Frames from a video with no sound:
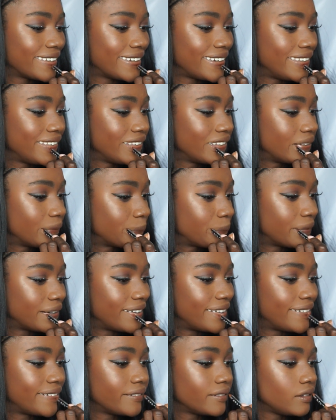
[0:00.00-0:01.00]
I love
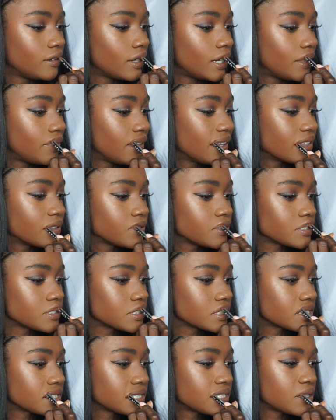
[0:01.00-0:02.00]
brown. I think it just
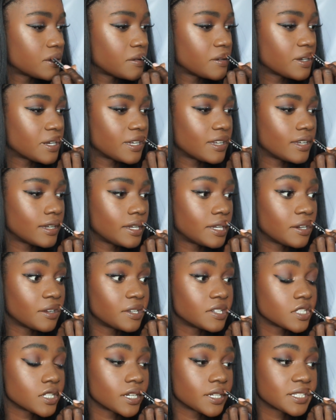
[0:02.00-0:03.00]
looks so good
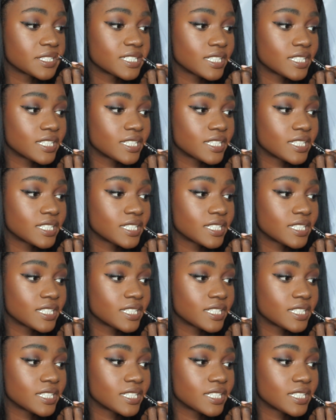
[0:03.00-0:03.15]
on dark